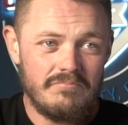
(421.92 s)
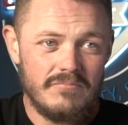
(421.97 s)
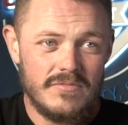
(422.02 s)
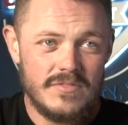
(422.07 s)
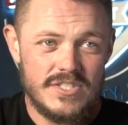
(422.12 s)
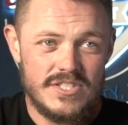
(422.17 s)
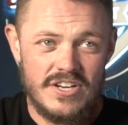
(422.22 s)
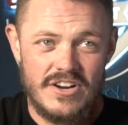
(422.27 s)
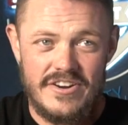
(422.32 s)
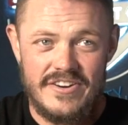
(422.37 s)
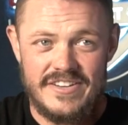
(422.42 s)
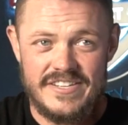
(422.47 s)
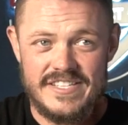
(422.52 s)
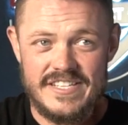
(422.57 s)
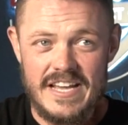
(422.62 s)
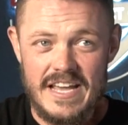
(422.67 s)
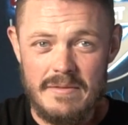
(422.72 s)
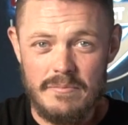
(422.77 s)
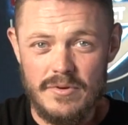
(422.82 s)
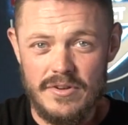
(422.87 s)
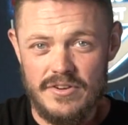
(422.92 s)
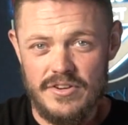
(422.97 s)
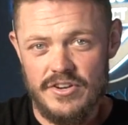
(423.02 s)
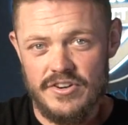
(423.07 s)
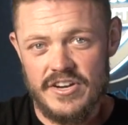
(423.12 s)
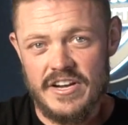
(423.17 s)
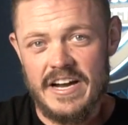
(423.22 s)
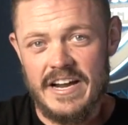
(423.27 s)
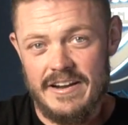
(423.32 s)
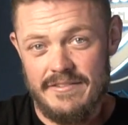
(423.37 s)
sorry to say, but
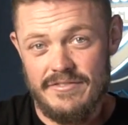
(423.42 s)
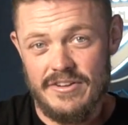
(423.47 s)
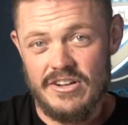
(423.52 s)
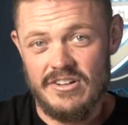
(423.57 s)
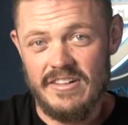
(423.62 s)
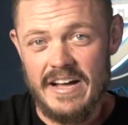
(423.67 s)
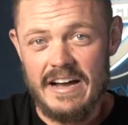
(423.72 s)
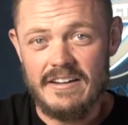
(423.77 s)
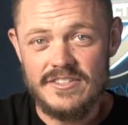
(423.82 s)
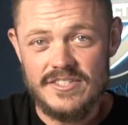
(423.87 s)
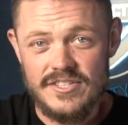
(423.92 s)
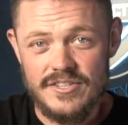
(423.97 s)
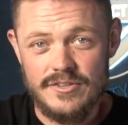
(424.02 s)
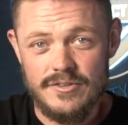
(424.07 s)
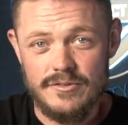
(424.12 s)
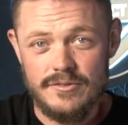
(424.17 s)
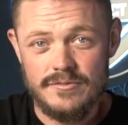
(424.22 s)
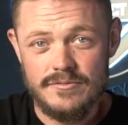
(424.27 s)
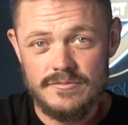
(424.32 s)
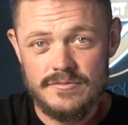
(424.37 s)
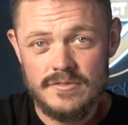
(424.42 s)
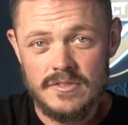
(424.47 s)
you're kind of a clown too.